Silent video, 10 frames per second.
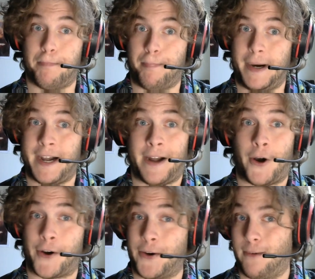But
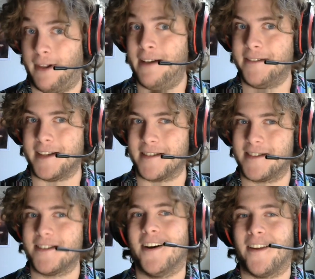
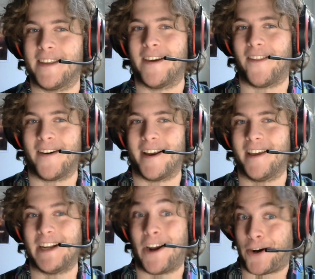anarcho-leftists, on the other
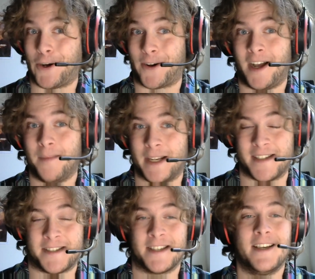hand,
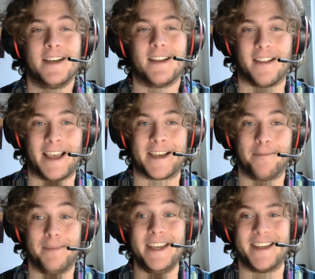anarcho-communists like
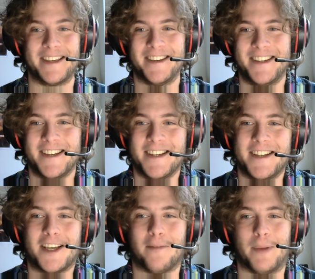me,
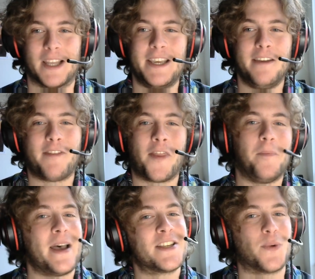believe that the
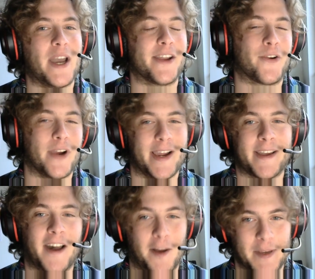best way to create
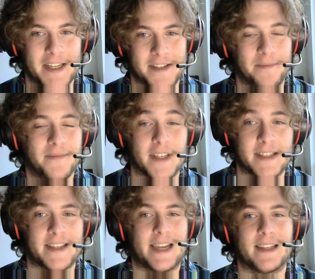communism, a
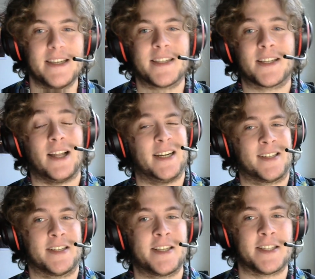stateless,
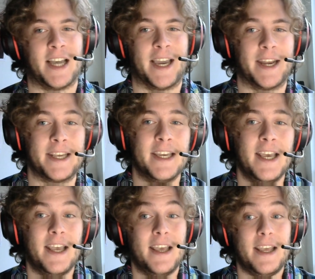classless society,
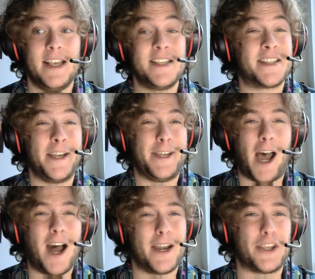is to
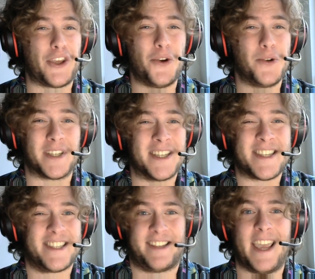not use a
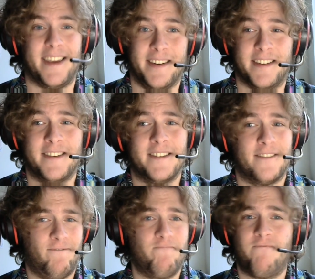state.
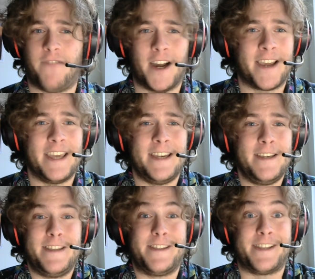
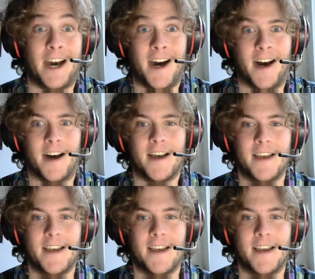Fucking duh.